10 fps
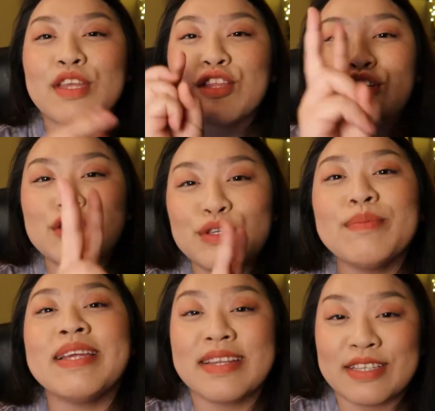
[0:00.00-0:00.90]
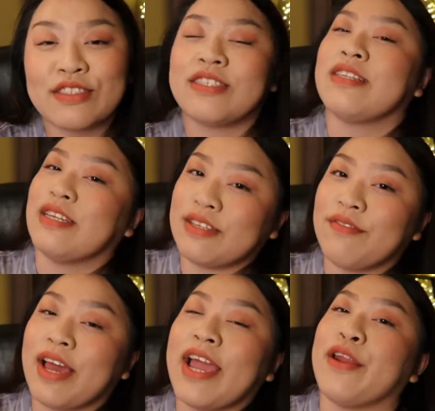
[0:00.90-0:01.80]
there are two main dancers in
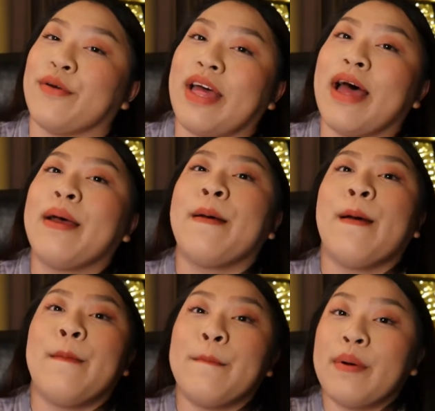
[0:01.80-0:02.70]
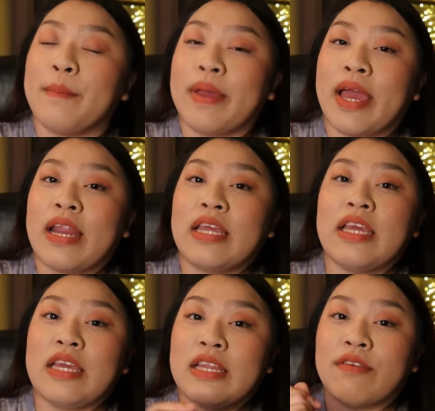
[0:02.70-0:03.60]
SF9, I know that, but man,
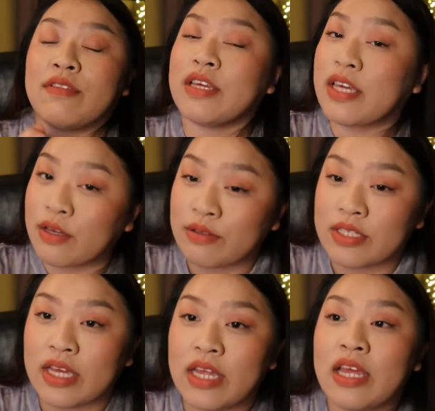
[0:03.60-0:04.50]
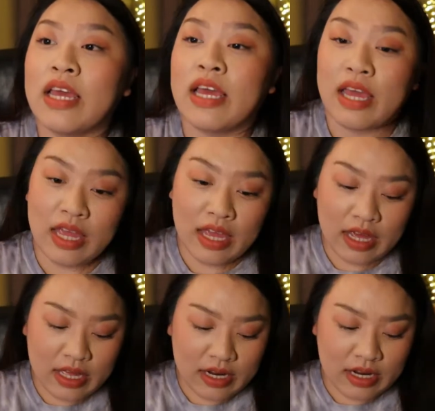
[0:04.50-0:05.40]
he definitely killed it.
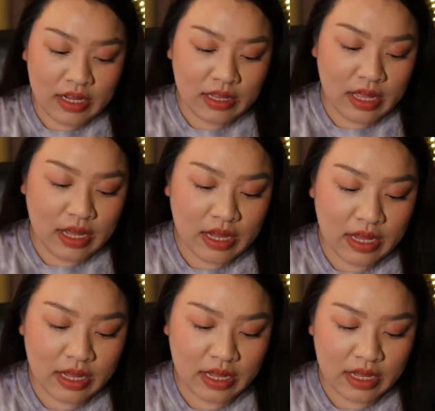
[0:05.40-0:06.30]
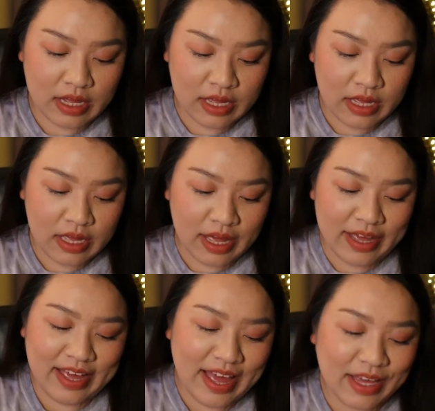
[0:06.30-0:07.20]
And like
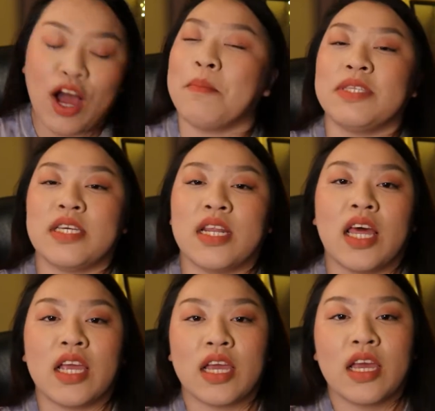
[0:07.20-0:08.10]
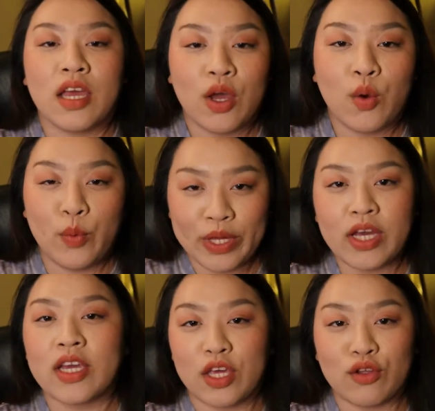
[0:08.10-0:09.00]
I commented like,
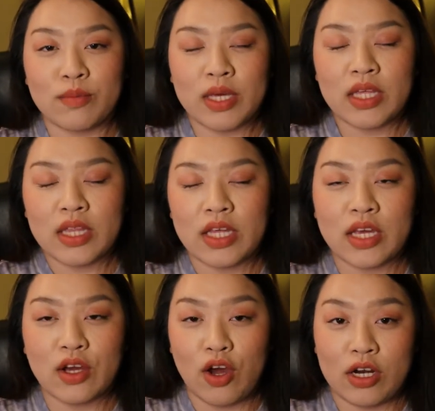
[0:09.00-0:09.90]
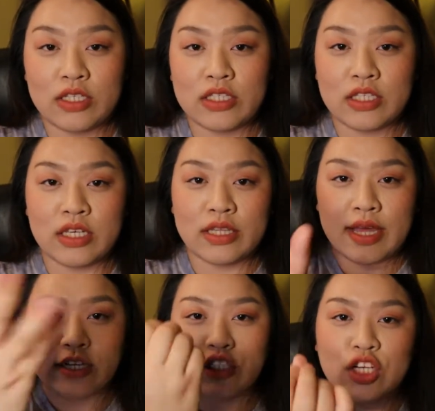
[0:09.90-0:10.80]
Huiyoung killed me. Like honestly,
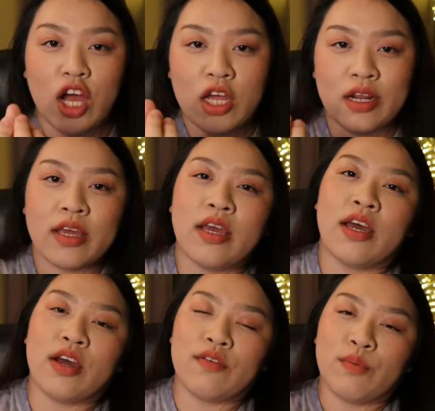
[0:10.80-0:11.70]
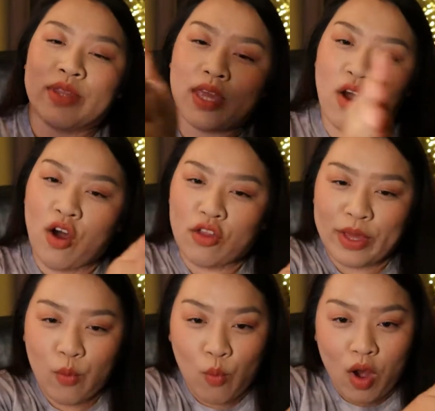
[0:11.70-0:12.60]
that shot of when they all
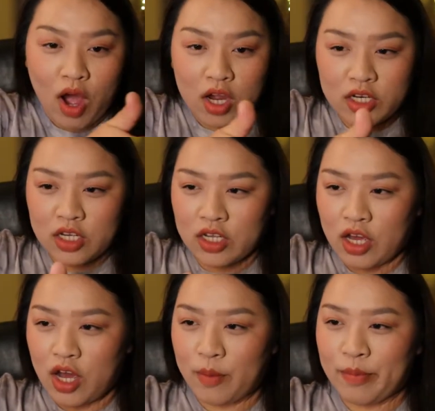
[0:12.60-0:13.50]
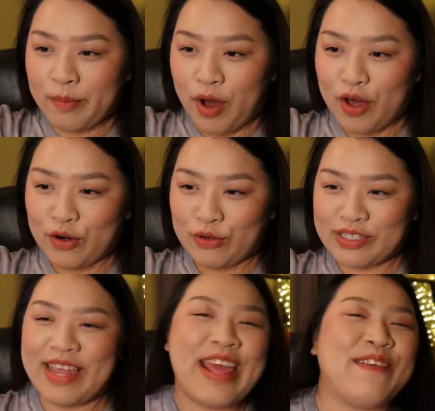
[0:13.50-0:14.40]
like walked up
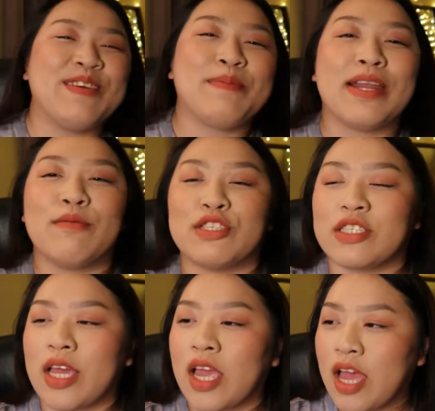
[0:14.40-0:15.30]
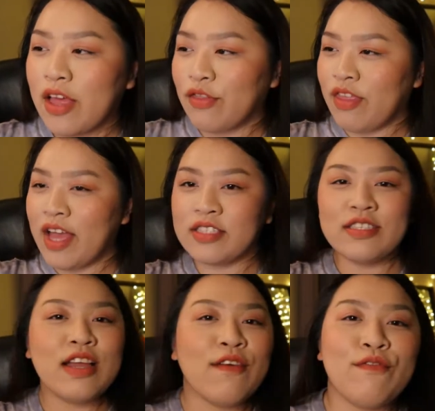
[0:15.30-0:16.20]
models and everybody was just like, that's
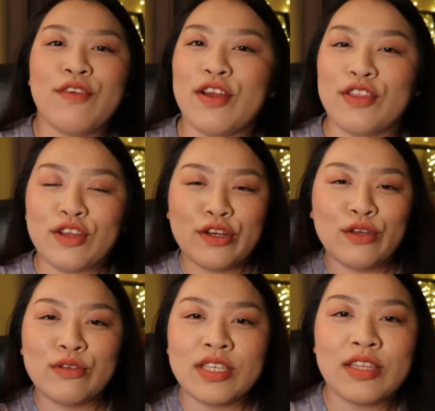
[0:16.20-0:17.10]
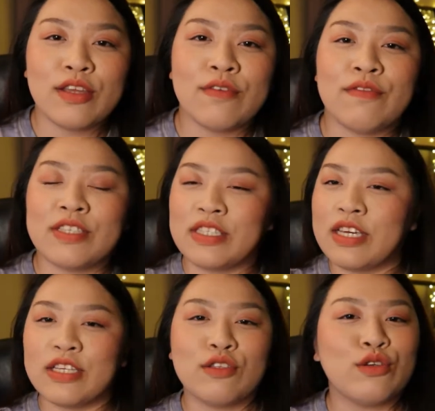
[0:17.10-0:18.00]
not fair, they're using their
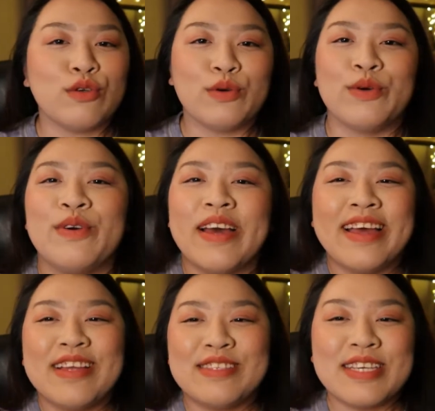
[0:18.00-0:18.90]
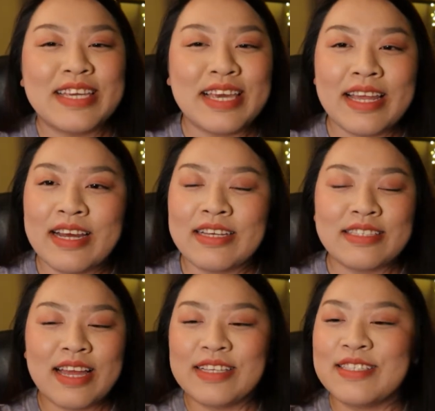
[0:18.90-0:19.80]
physique to get us,
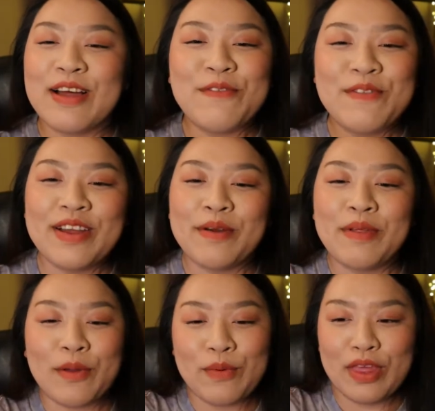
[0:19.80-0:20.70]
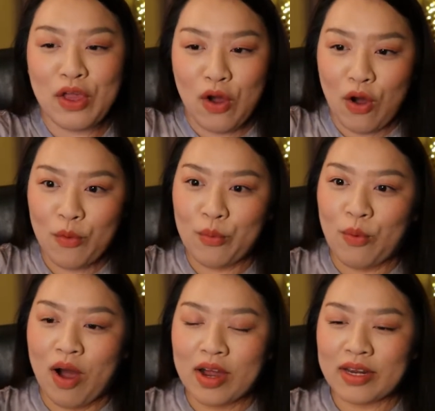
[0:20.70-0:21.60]
that's not fair. Like when they all
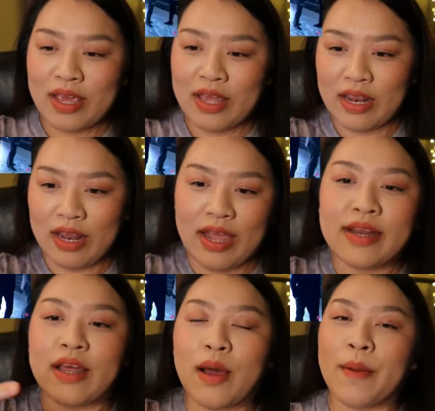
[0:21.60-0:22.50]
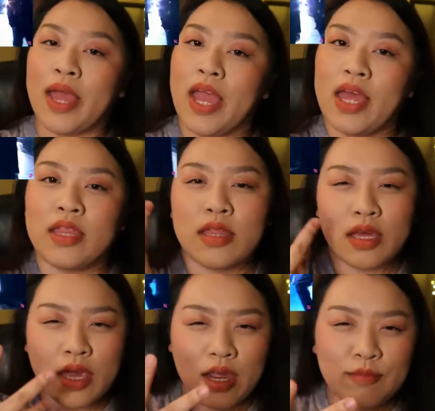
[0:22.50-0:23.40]
walked lined up and then
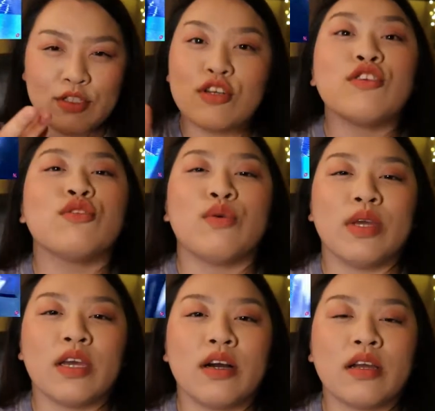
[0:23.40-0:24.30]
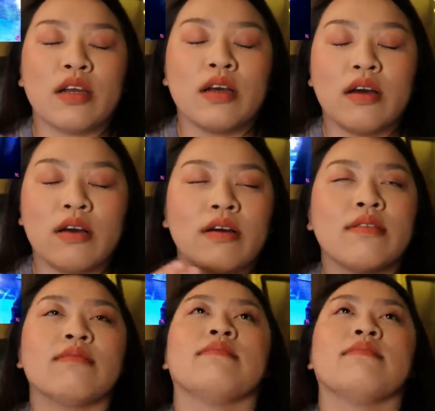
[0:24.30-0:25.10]
the camera turned to Huiyoung, oh,